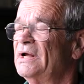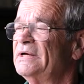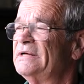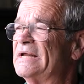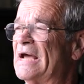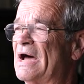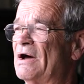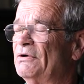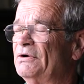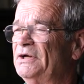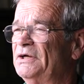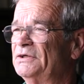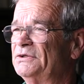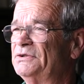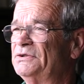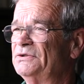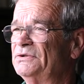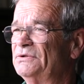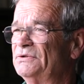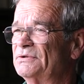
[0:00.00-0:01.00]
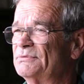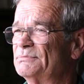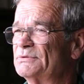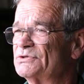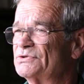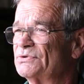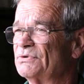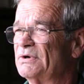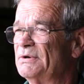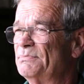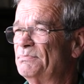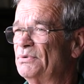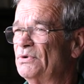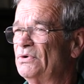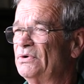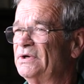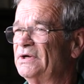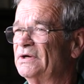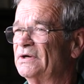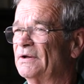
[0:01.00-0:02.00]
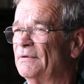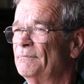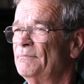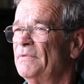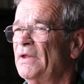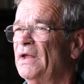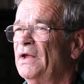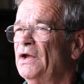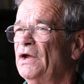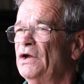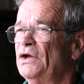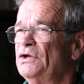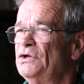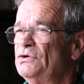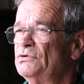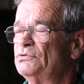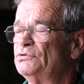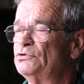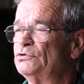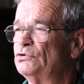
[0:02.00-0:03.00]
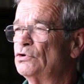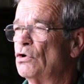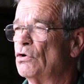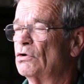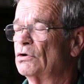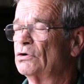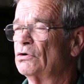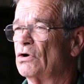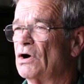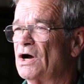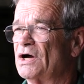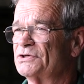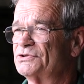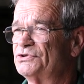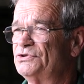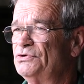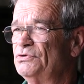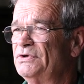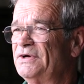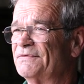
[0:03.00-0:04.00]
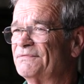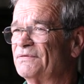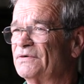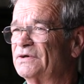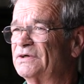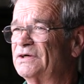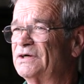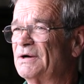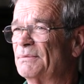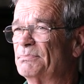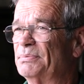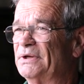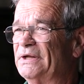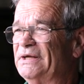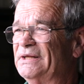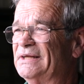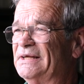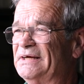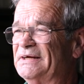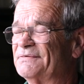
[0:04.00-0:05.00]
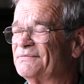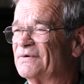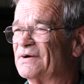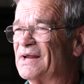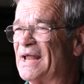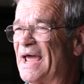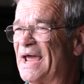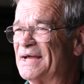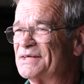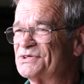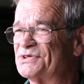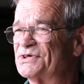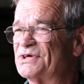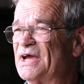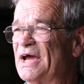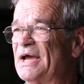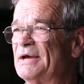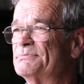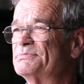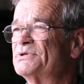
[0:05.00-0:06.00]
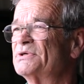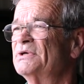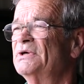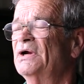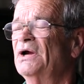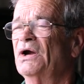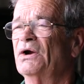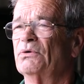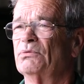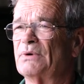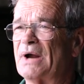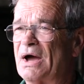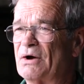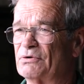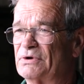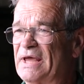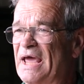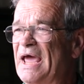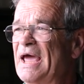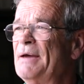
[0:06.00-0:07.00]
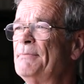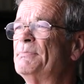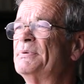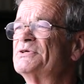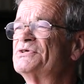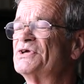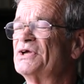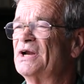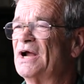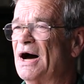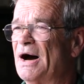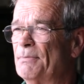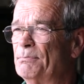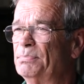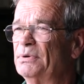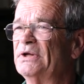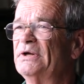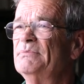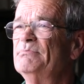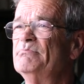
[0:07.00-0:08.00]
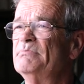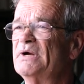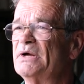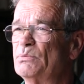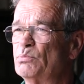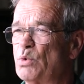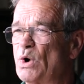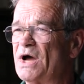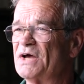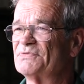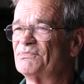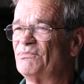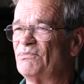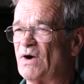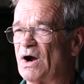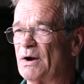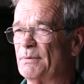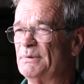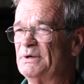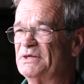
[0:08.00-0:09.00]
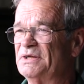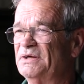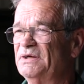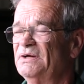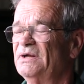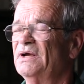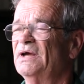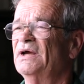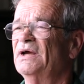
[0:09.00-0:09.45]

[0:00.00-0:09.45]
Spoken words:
down into the Missouri Boot Hill, you go across two completely different landscapes. Round Cape, it's an upland Midwest farming,